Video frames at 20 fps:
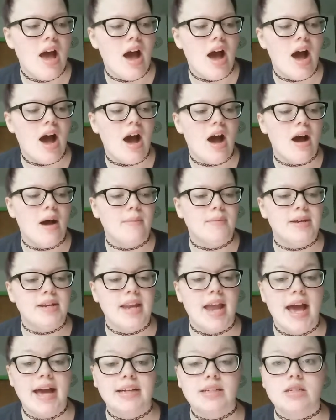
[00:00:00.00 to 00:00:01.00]

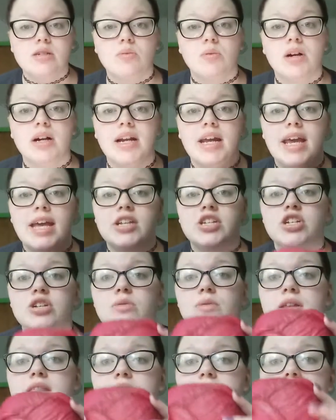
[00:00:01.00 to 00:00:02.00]
Next, we're gonna hit you
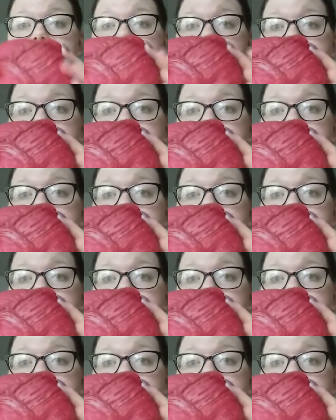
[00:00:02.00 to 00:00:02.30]
with another